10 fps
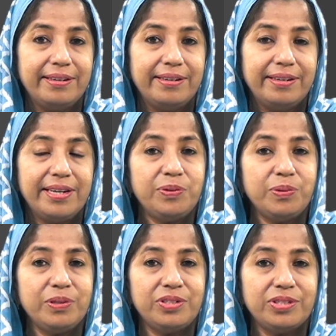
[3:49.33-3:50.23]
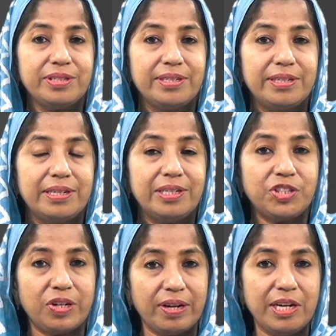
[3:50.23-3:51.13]
it was a
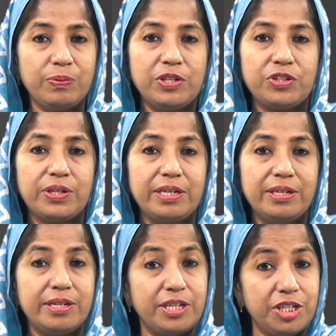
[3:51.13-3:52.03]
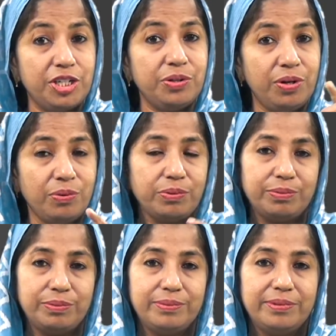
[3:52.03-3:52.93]
slide which read, "Did you know?"
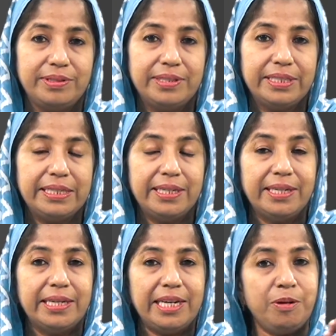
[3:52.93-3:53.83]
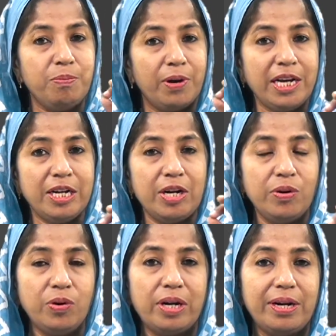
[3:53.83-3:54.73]
It might
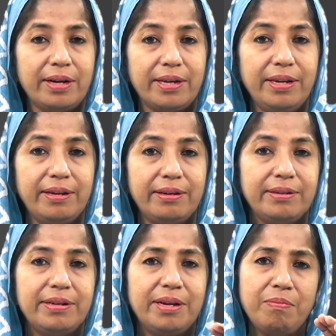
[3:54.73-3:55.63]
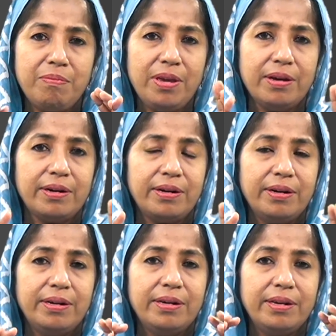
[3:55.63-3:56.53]
look like a mere
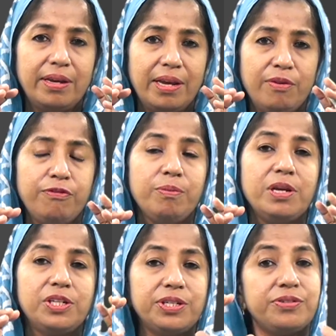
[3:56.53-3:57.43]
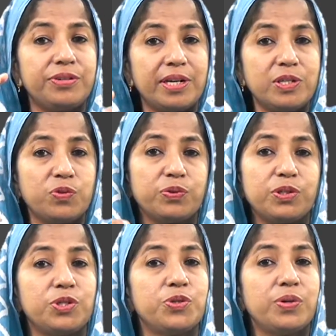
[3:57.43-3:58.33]
information transfer
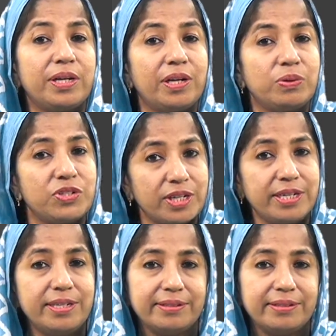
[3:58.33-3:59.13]
to an outsider,